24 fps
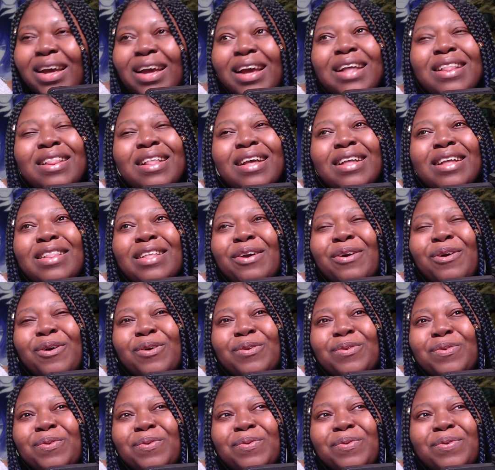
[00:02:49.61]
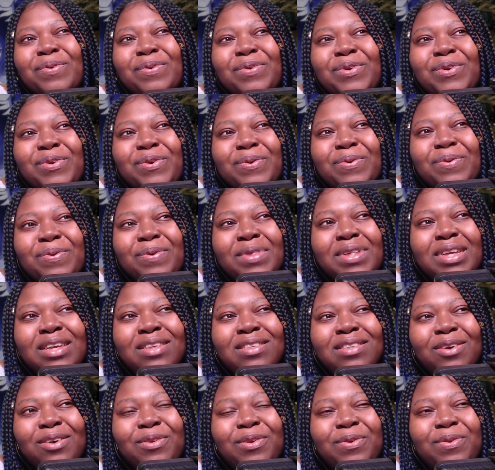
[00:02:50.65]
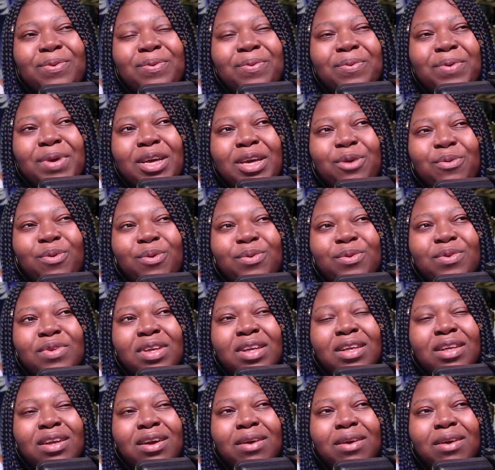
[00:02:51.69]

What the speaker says: And then they also showed these other two heroes,